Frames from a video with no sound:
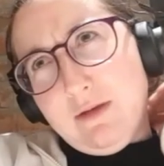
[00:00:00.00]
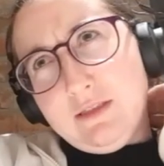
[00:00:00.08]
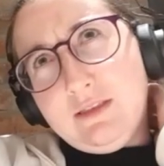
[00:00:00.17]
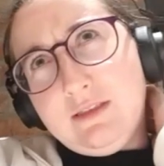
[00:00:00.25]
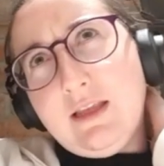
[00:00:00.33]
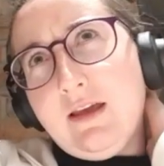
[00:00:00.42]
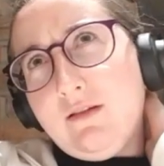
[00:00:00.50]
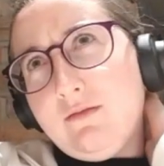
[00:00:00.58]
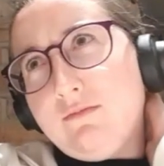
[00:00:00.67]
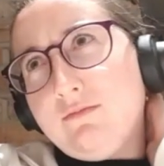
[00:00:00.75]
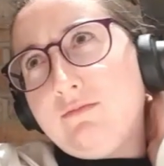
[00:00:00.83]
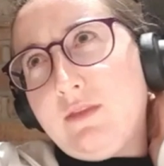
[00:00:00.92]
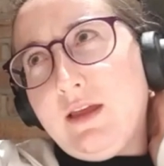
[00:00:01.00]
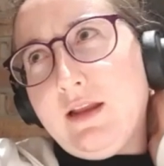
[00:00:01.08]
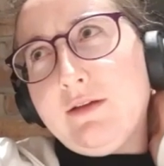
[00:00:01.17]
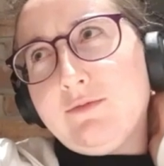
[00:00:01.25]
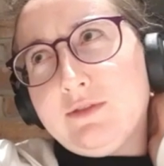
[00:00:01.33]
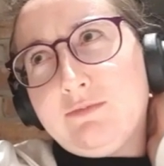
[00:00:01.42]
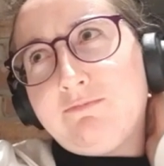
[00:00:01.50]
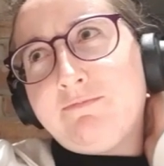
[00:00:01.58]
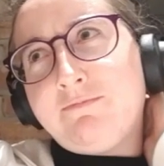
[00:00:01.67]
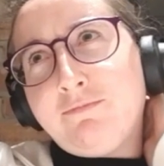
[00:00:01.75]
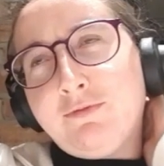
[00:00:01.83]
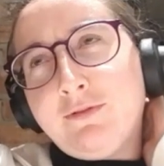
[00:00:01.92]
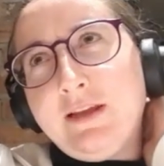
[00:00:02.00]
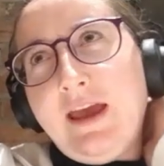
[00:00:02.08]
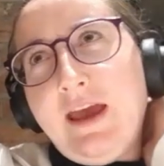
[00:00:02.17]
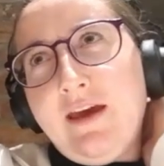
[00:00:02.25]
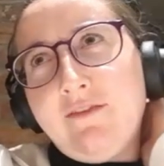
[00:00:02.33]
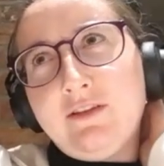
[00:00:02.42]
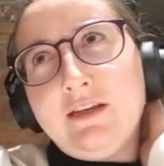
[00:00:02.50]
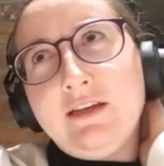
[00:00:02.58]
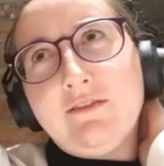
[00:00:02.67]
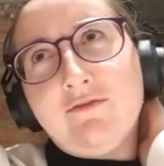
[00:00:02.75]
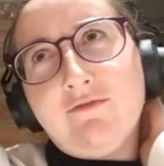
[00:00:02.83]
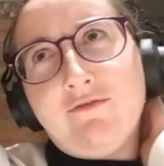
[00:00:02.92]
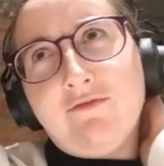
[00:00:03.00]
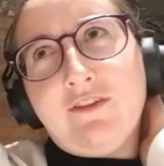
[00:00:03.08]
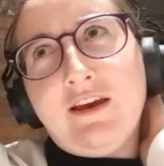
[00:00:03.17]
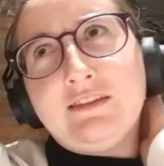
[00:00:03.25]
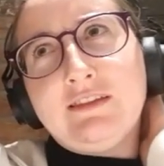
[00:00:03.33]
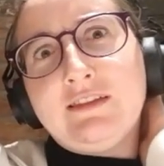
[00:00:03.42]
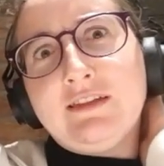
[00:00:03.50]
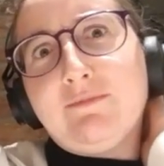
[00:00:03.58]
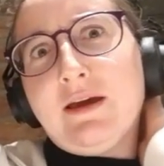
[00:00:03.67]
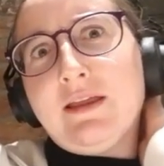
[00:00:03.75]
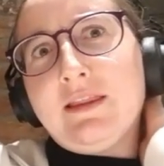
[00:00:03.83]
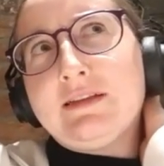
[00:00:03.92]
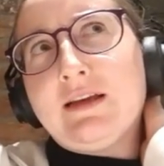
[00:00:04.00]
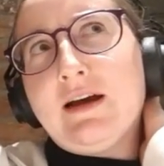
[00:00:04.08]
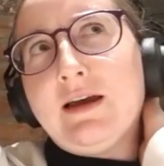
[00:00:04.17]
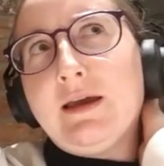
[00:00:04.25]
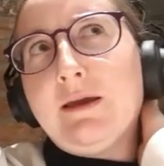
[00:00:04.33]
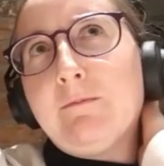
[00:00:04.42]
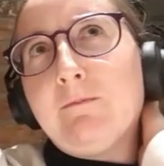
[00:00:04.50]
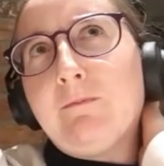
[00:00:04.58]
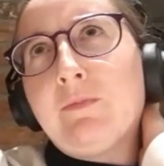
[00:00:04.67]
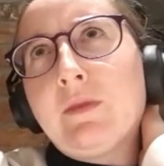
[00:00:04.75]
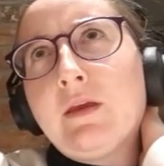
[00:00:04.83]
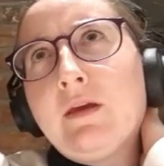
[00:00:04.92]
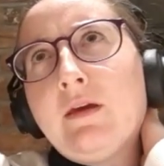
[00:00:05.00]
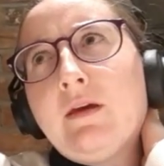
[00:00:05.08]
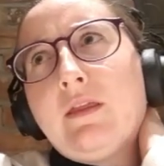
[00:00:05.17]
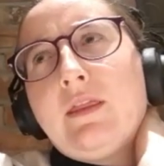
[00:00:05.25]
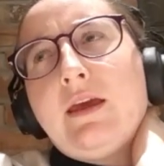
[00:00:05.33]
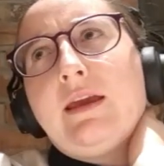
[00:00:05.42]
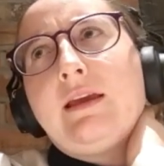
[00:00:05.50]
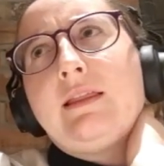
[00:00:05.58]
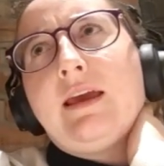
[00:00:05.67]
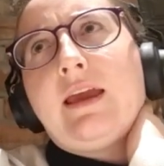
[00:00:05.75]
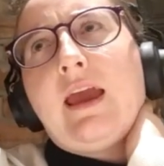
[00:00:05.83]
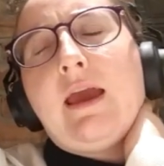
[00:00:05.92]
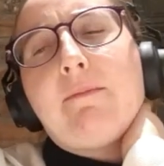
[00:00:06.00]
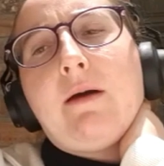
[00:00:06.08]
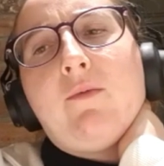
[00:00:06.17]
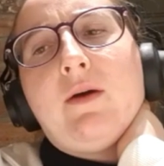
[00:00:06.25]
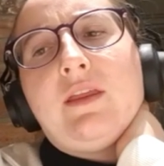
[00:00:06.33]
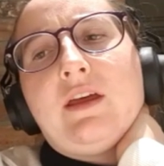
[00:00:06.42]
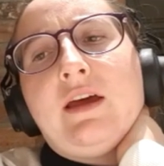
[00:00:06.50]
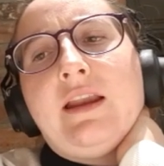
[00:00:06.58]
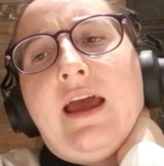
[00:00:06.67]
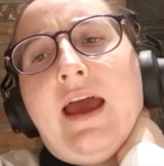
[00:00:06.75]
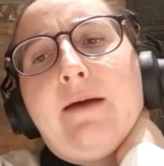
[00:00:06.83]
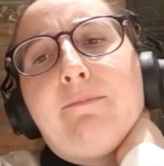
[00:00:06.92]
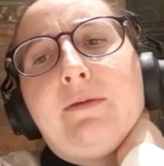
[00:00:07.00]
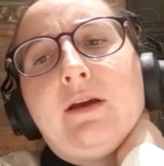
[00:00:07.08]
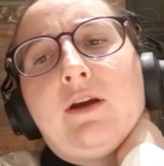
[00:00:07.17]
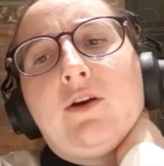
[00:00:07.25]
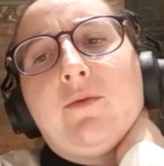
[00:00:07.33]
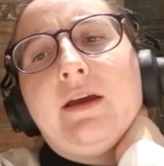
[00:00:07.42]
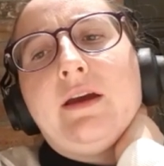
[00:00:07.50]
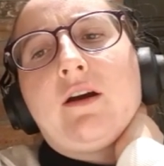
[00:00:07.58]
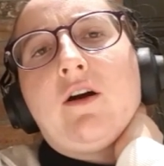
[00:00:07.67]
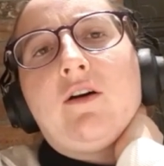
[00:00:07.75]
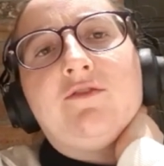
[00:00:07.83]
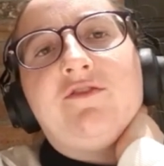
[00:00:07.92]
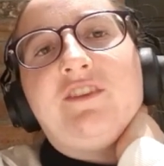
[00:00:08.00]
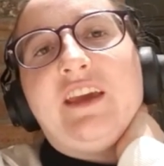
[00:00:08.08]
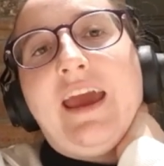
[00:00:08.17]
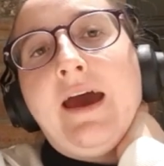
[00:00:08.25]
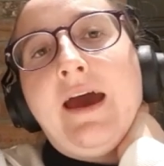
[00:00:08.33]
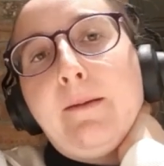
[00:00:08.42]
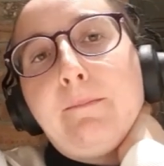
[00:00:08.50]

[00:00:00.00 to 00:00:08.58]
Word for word: then, then I was pretty heavily invested by the time they, they came out with an app in Korea called V App.